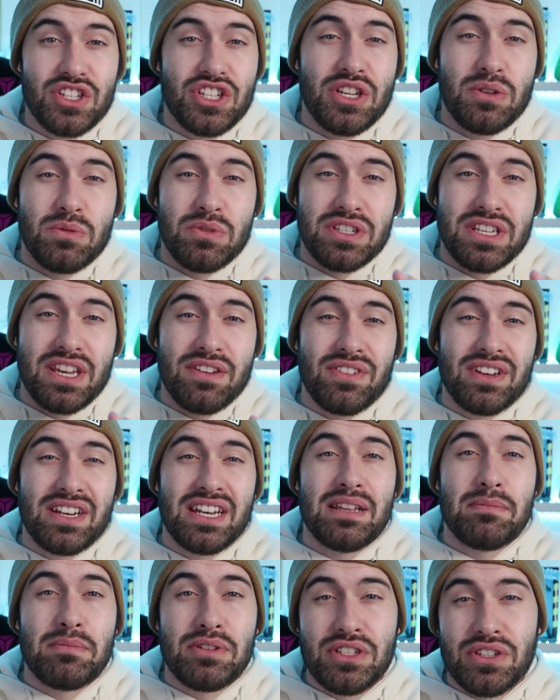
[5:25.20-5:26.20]
She was given
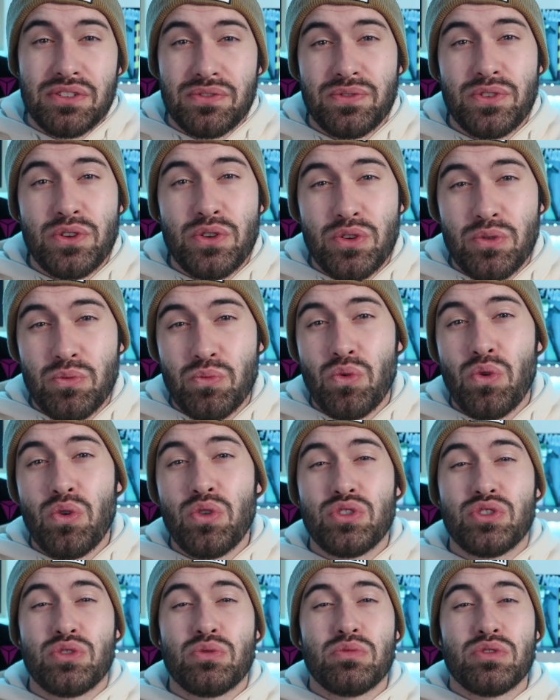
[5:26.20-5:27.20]
limited food and
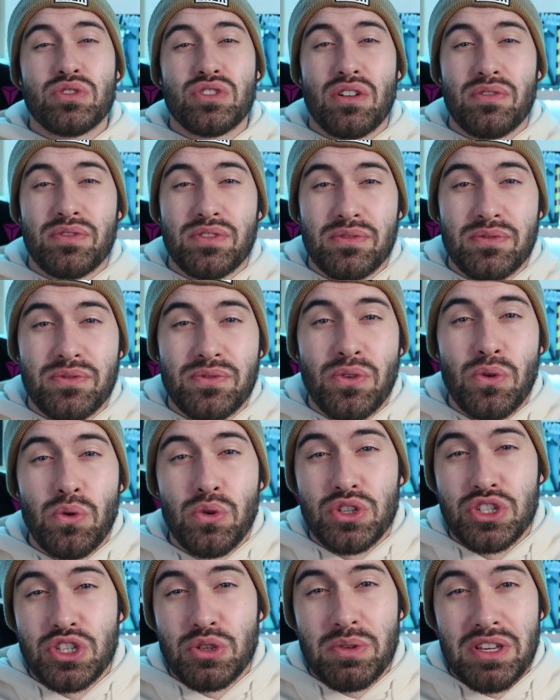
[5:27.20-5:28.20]
water and was often
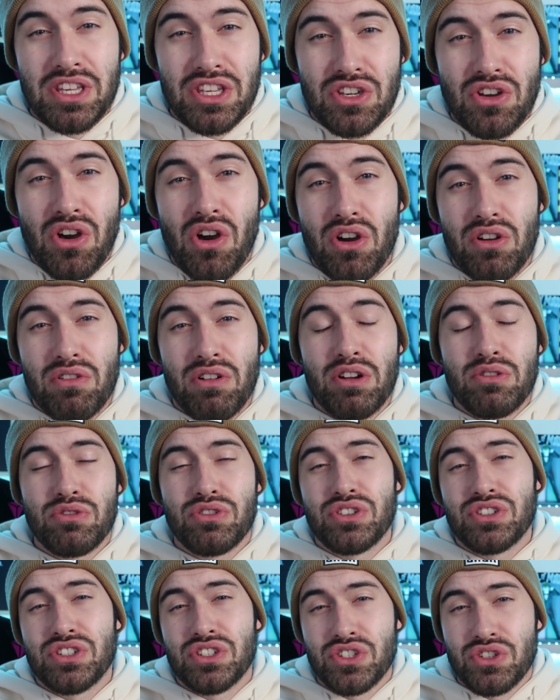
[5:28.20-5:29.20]
forced to eat
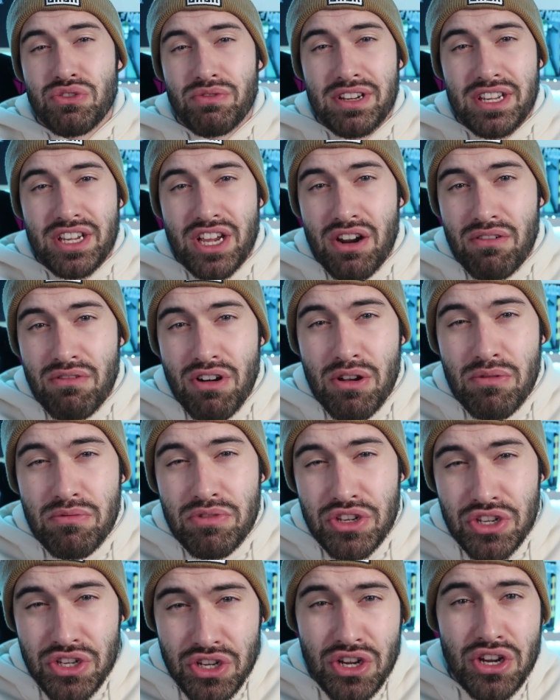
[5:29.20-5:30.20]
cockroaches and drink her
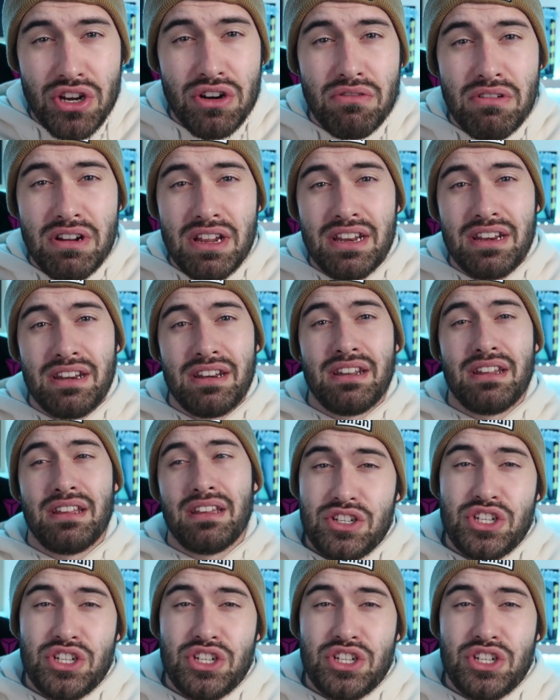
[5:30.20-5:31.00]
own urine.